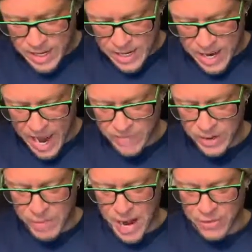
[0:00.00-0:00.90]

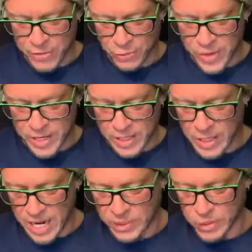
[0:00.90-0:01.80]
Having by 3
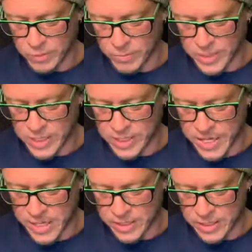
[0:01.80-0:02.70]
colossal
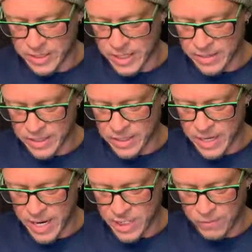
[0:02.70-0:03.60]
mistakes set the
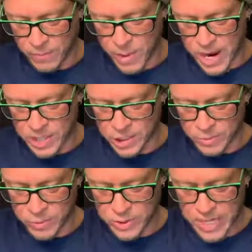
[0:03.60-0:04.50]
stage for
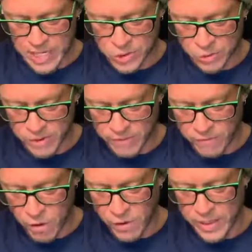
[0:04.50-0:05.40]
possible disaster in the
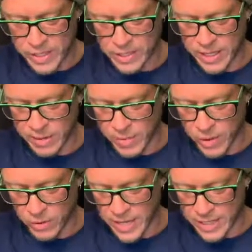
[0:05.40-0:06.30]
Far East, in the
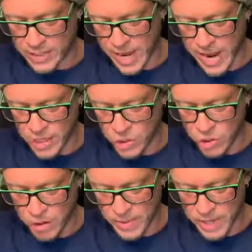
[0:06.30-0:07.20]
Middle East, and in
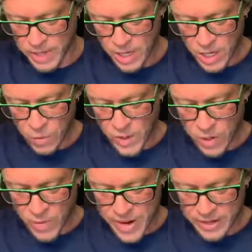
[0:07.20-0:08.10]
Germany, we
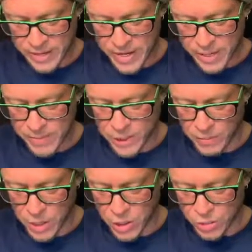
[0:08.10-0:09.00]
awaited the enemy's
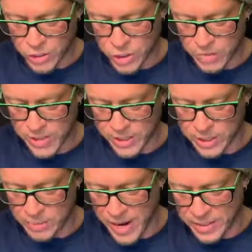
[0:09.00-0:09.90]
blow which could be
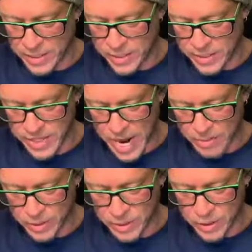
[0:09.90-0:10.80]
expected to
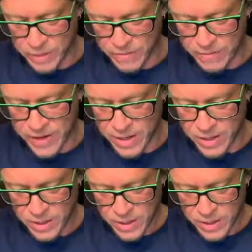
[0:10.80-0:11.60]
topple us to defeat.